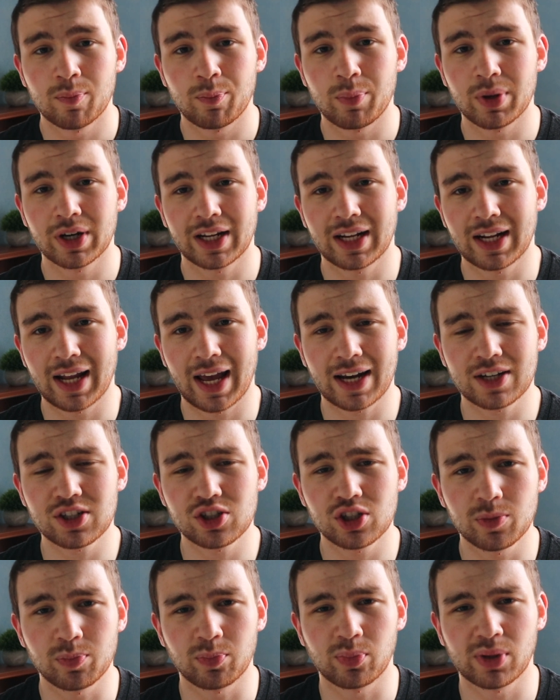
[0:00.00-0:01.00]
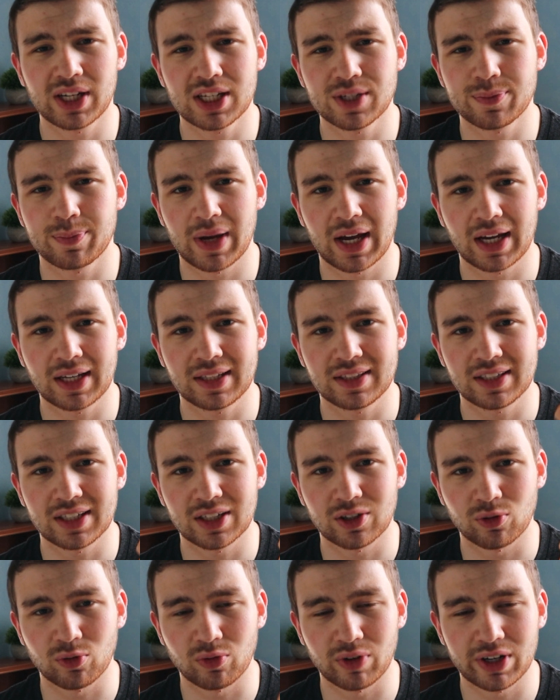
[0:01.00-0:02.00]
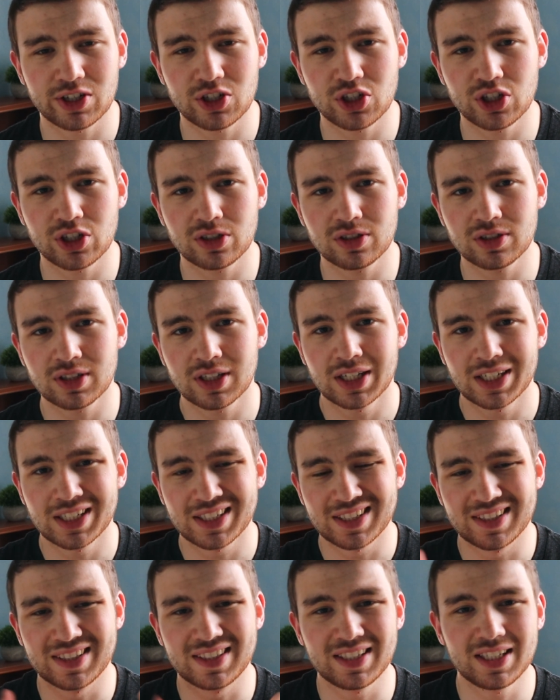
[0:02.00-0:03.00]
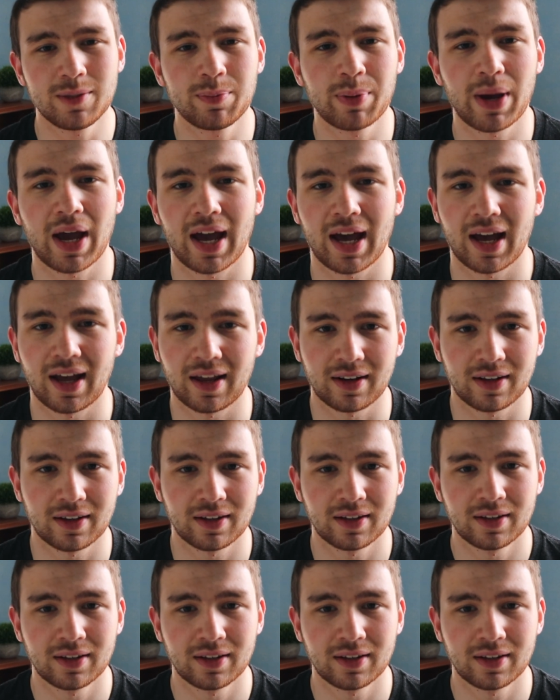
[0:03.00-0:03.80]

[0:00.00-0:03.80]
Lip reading: but it actually brings back the original D-pad